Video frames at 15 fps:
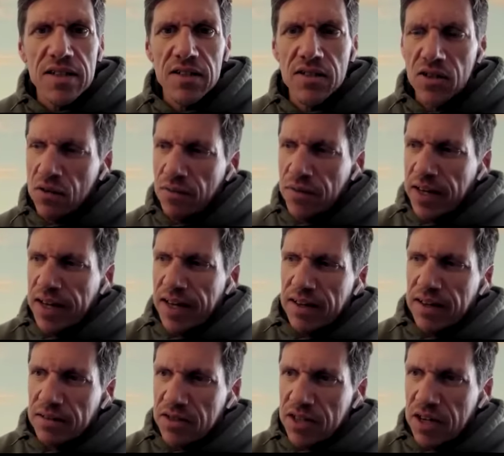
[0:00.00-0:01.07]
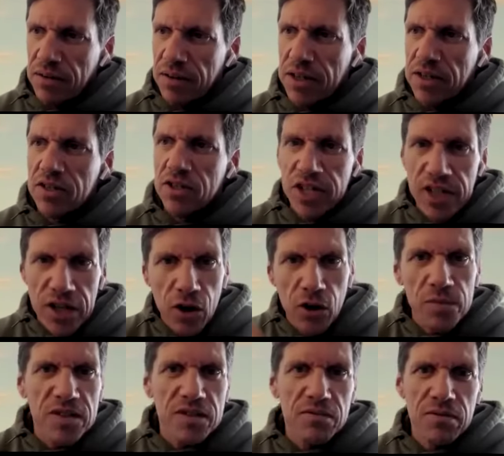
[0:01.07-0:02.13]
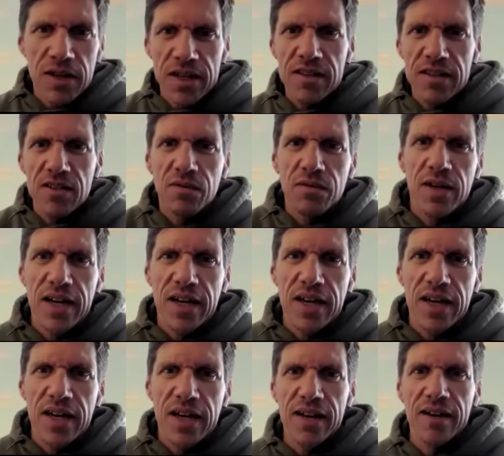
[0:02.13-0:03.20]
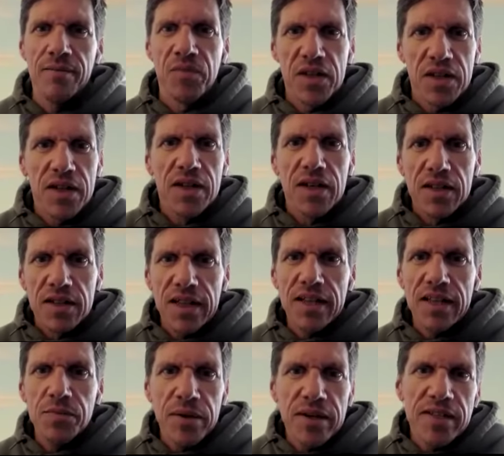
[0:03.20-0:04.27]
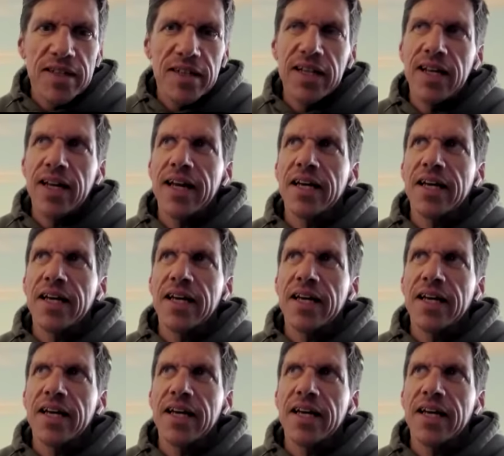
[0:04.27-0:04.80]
So we can generate genomes, right? So we can, that's basically like